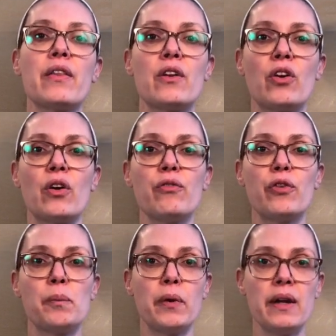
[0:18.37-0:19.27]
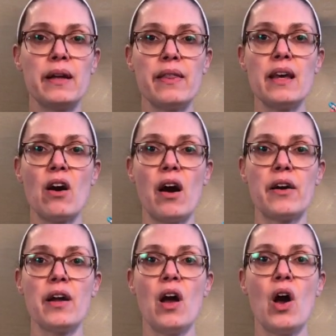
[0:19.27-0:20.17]
the term for putting the
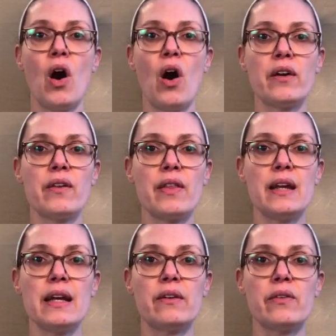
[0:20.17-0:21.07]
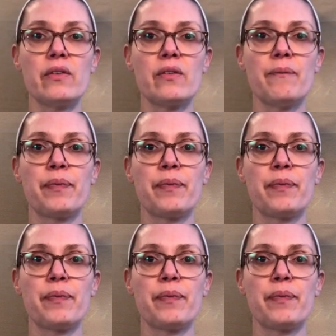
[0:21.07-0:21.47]
yarn onto the needles.